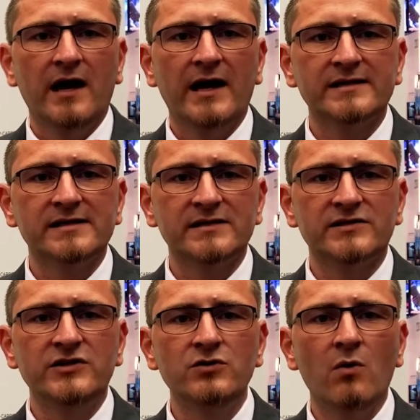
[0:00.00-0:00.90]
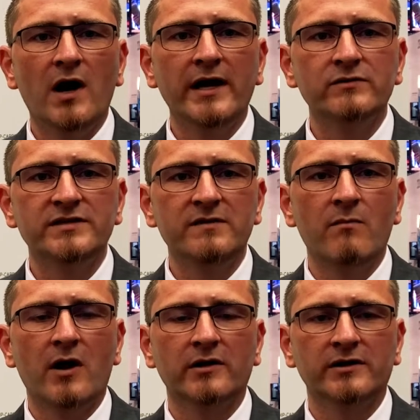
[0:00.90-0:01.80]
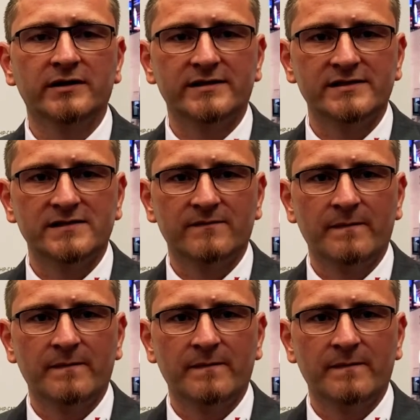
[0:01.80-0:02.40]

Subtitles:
access new IoT markets.